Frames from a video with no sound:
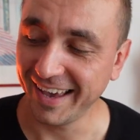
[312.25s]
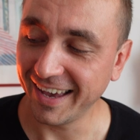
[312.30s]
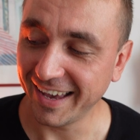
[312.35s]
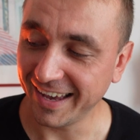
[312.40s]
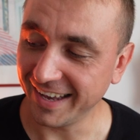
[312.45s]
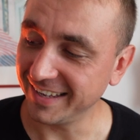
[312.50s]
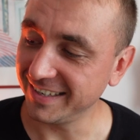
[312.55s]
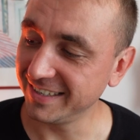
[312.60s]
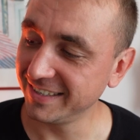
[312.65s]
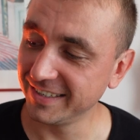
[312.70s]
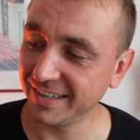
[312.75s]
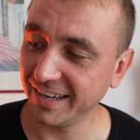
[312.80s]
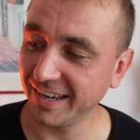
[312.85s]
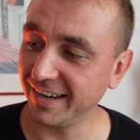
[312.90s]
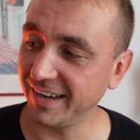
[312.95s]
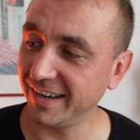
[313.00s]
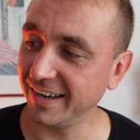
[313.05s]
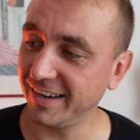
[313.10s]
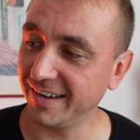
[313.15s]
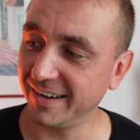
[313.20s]
And
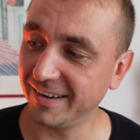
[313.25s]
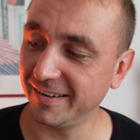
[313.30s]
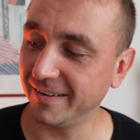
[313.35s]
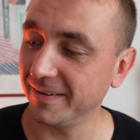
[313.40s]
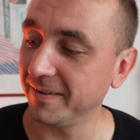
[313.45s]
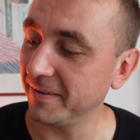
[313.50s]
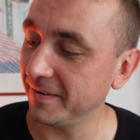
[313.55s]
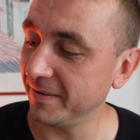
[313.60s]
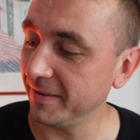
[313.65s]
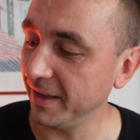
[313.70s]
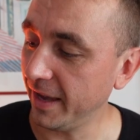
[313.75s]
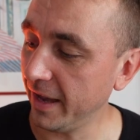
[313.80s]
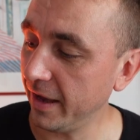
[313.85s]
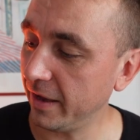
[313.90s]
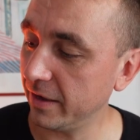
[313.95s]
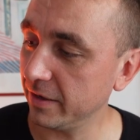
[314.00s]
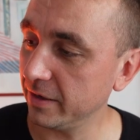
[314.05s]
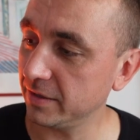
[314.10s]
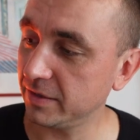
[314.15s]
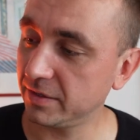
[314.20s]
uh,
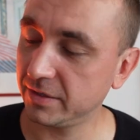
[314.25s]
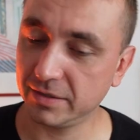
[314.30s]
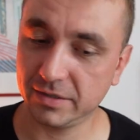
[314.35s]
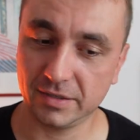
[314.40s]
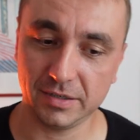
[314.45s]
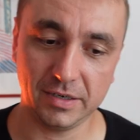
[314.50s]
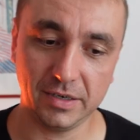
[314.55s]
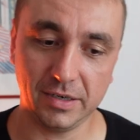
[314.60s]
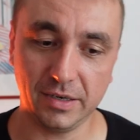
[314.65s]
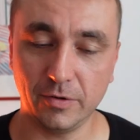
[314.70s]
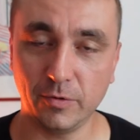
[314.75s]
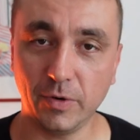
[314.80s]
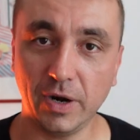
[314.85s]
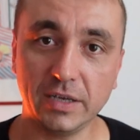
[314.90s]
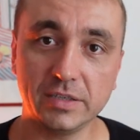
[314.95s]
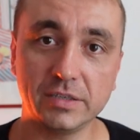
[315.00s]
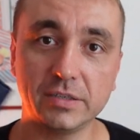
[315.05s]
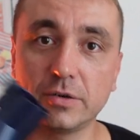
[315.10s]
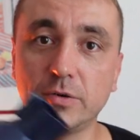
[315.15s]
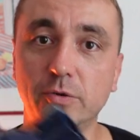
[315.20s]
yeah, it's uh,
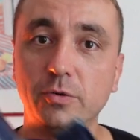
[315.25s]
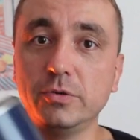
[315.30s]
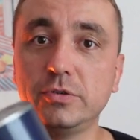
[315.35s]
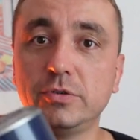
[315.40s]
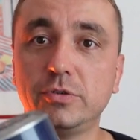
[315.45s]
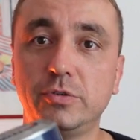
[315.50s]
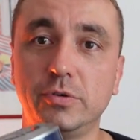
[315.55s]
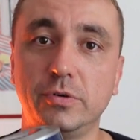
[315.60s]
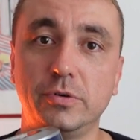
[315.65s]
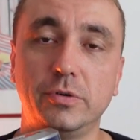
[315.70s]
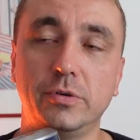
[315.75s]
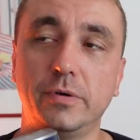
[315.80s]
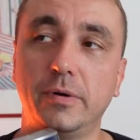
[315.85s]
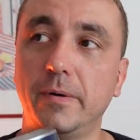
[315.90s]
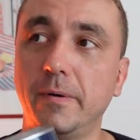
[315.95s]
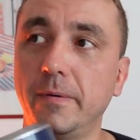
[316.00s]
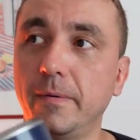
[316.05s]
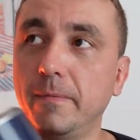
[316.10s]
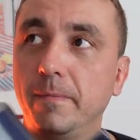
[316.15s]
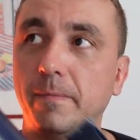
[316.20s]
rather good
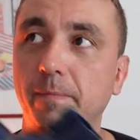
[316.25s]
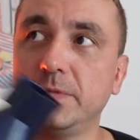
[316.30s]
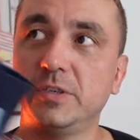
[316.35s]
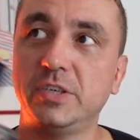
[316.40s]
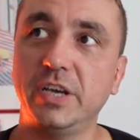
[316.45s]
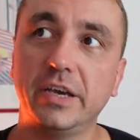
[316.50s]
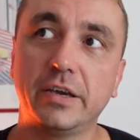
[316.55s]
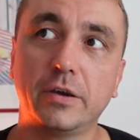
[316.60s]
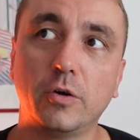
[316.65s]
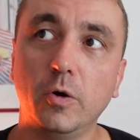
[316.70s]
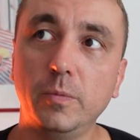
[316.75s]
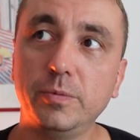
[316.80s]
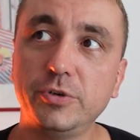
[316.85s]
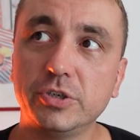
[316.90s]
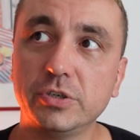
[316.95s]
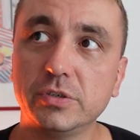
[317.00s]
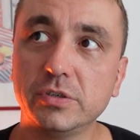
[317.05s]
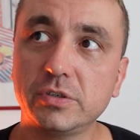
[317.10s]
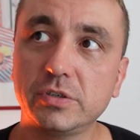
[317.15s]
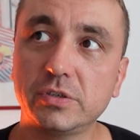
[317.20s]
to um, take
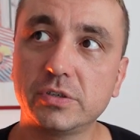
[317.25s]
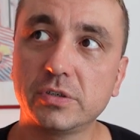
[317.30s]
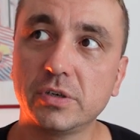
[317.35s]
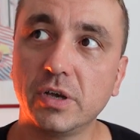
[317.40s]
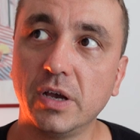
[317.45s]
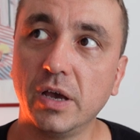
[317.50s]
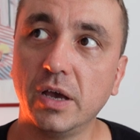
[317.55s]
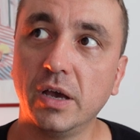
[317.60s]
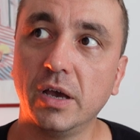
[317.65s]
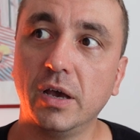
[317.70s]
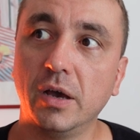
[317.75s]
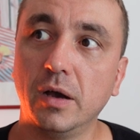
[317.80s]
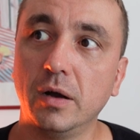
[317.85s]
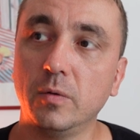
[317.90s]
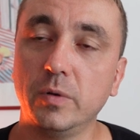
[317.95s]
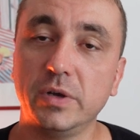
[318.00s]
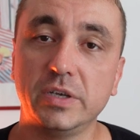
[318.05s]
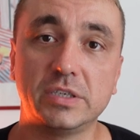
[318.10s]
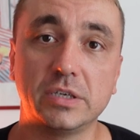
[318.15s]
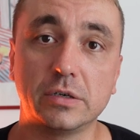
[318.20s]
options
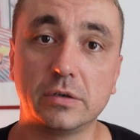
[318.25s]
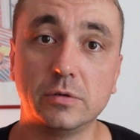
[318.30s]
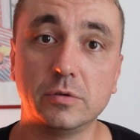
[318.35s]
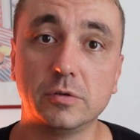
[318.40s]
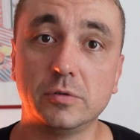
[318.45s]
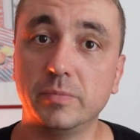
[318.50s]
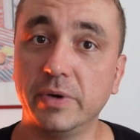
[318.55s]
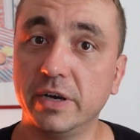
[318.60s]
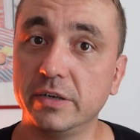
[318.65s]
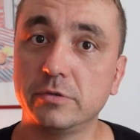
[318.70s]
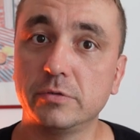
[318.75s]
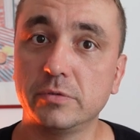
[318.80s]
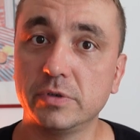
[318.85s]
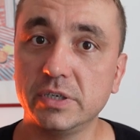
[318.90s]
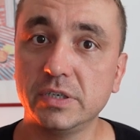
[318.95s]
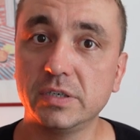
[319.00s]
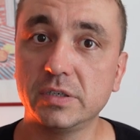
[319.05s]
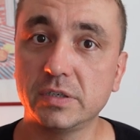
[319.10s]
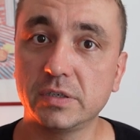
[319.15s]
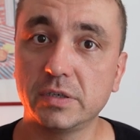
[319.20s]
with a good
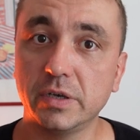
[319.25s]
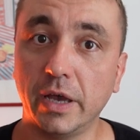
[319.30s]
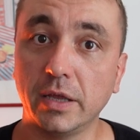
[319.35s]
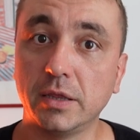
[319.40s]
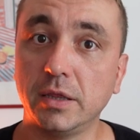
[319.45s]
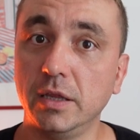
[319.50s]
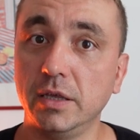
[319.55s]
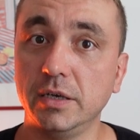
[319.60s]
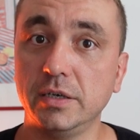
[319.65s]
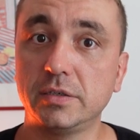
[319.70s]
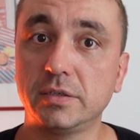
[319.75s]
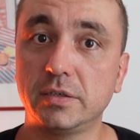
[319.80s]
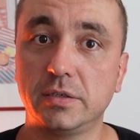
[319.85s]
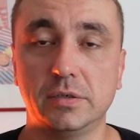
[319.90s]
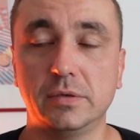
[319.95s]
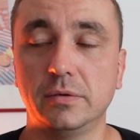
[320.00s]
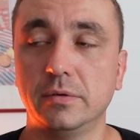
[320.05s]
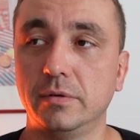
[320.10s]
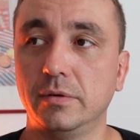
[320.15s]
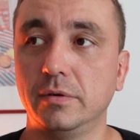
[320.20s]
batteries, at
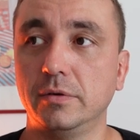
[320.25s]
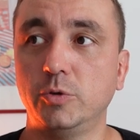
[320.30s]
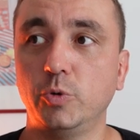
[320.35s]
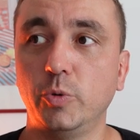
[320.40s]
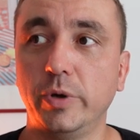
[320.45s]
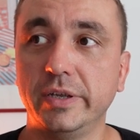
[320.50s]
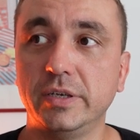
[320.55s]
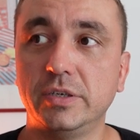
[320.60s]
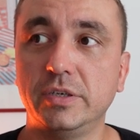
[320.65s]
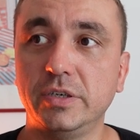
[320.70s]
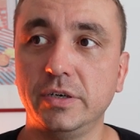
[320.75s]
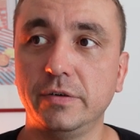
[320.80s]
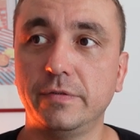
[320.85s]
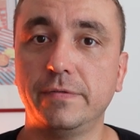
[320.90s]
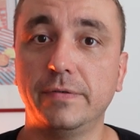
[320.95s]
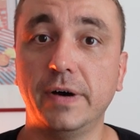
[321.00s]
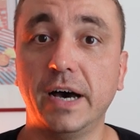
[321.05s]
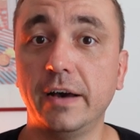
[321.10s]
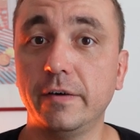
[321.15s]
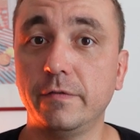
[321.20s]
least
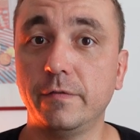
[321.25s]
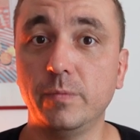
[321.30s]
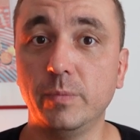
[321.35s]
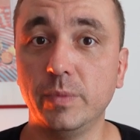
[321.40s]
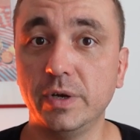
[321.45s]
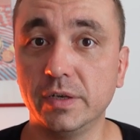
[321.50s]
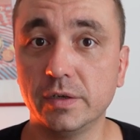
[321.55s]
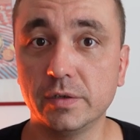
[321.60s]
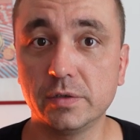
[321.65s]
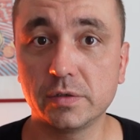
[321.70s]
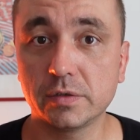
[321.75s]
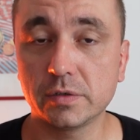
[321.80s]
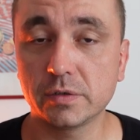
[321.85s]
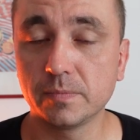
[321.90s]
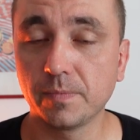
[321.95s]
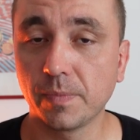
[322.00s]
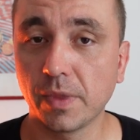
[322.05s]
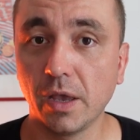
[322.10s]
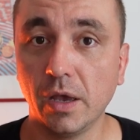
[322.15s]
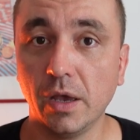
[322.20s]
25 minutes